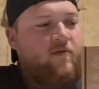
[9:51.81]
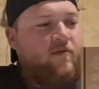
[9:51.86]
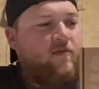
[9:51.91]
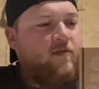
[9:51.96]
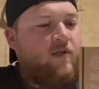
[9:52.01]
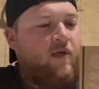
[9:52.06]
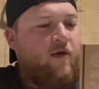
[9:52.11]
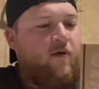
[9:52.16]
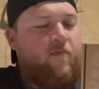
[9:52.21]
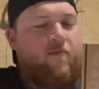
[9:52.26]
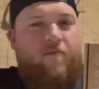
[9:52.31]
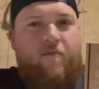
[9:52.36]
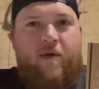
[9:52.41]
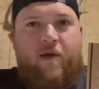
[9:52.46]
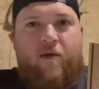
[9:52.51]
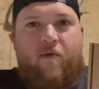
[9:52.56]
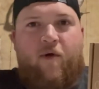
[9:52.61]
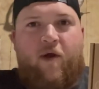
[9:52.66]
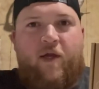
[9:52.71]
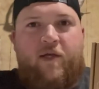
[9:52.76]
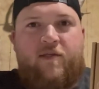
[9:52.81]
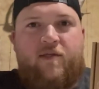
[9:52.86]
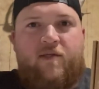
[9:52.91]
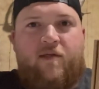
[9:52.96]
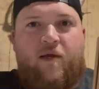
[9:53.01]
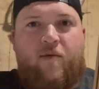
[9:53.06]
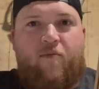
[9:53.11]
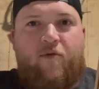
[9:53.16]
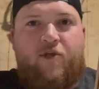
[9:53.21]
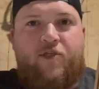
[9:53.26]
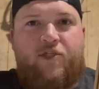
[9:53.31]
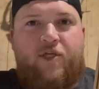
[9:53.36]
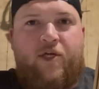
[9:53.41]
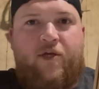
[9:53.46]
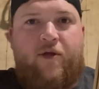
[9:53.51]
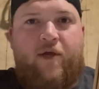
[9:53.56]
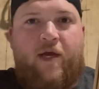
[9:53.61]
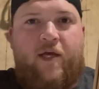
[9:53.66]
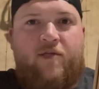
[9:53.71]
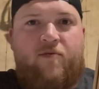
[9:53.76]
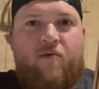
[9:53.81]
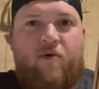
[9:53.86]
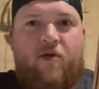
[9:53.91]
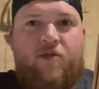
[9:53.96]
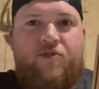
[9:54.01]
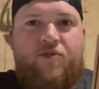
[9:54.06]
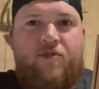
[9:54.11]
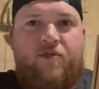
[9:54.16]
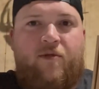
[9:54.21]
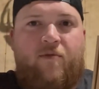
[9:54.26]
So, anyways, I appreciate you guys watching,